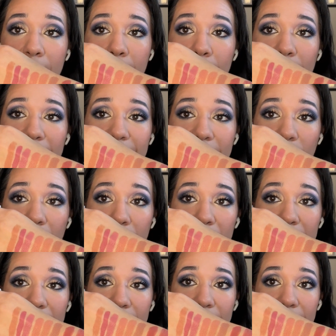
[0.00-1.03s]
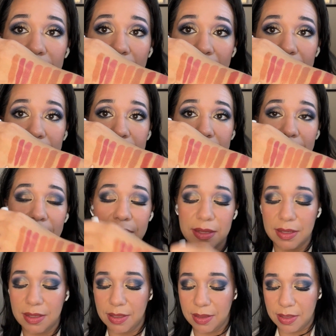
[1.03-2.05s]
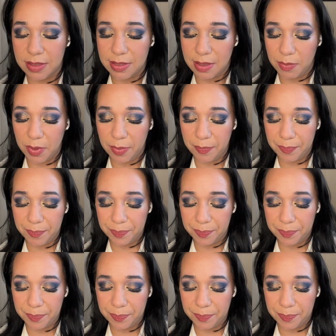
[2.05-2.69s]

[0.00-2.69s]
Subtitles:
But I think it might be a little light in the summer.